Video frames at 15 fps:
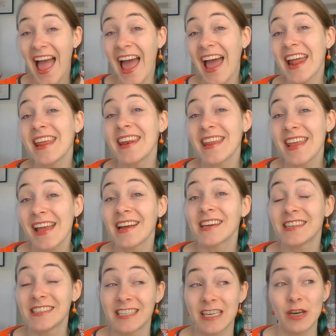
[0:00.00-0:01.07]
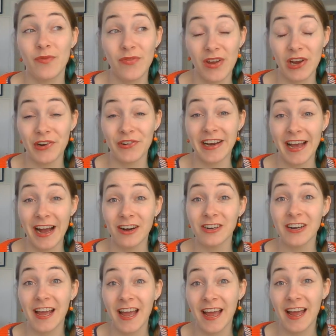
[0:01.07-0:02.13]
And in the end, I did figure it out,
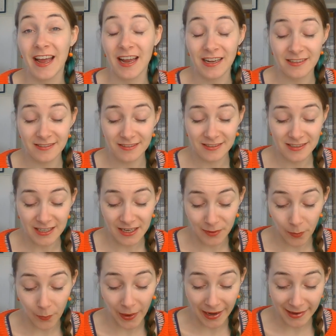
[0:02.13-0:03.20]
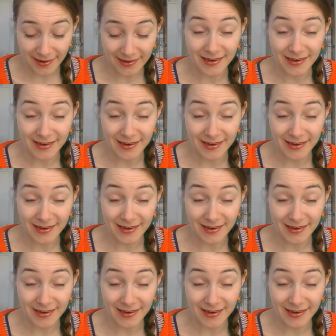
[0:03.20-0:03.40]
and in a way that